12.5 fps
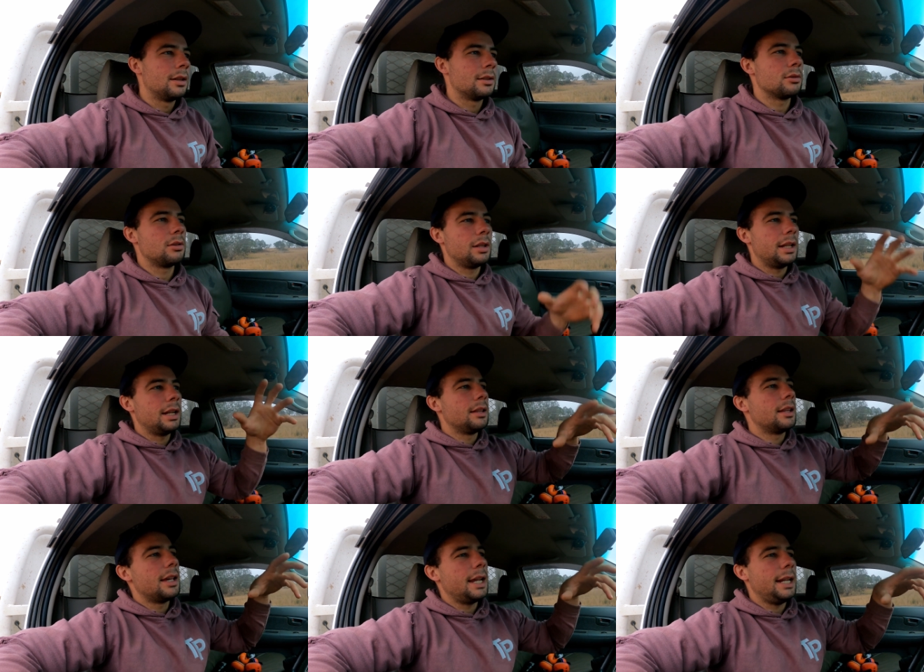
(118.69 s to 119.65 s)
sort of
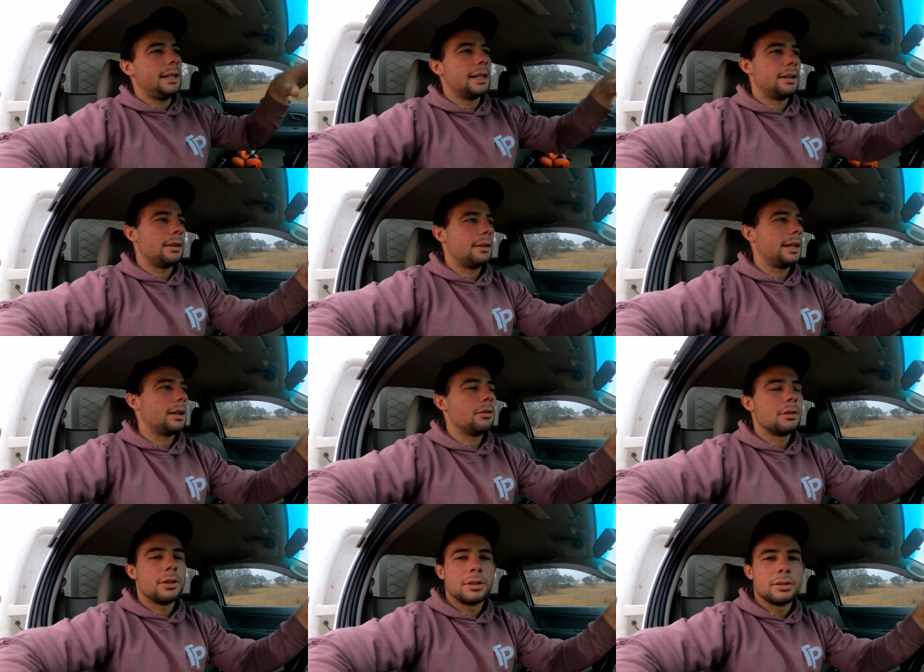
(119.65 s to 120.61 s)
letting the heat get
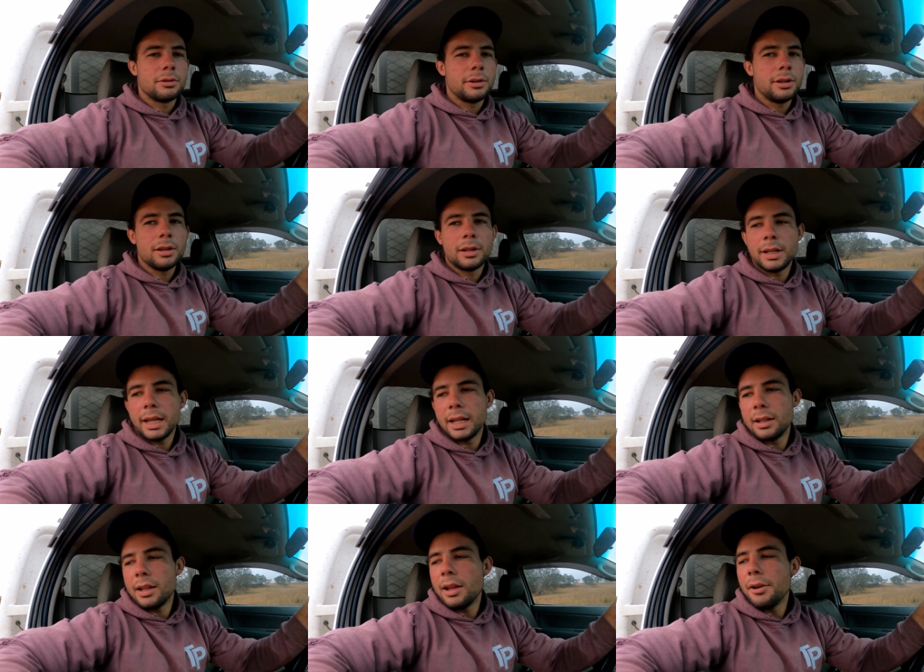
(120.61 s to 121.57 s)
onto the soil and
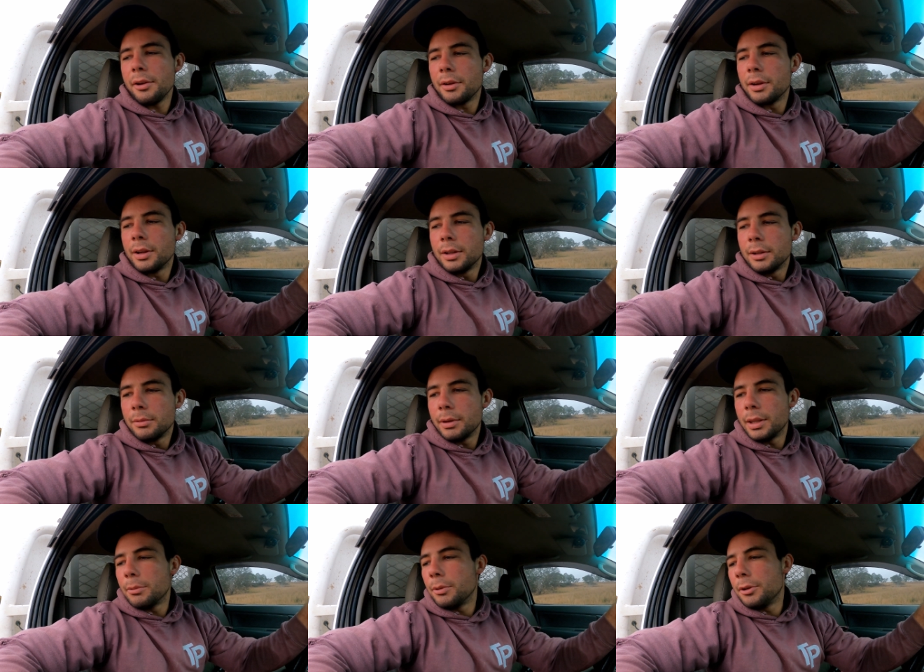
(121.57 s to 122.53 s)
down low
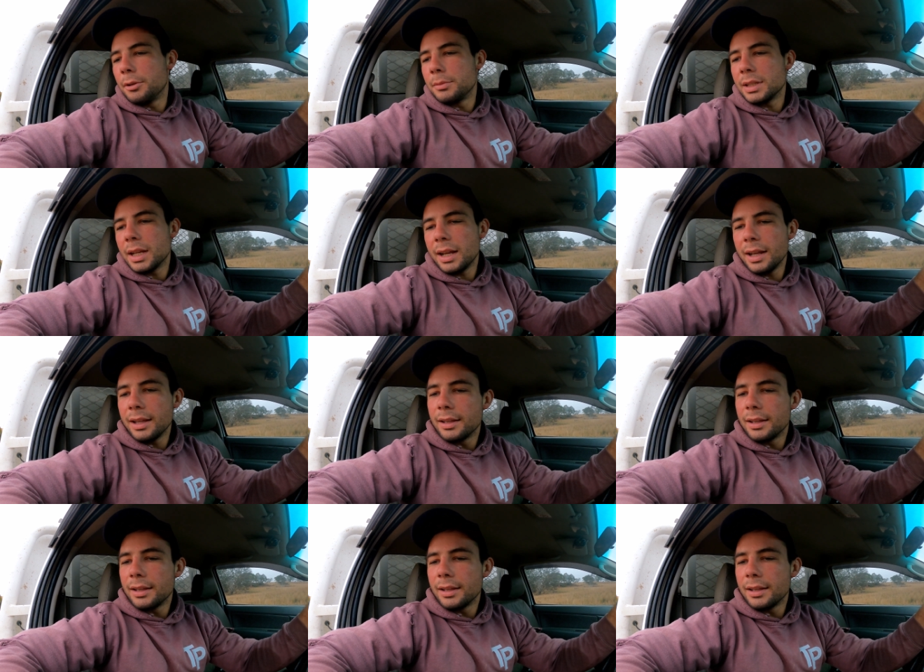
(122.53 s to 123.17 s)
where the worms are.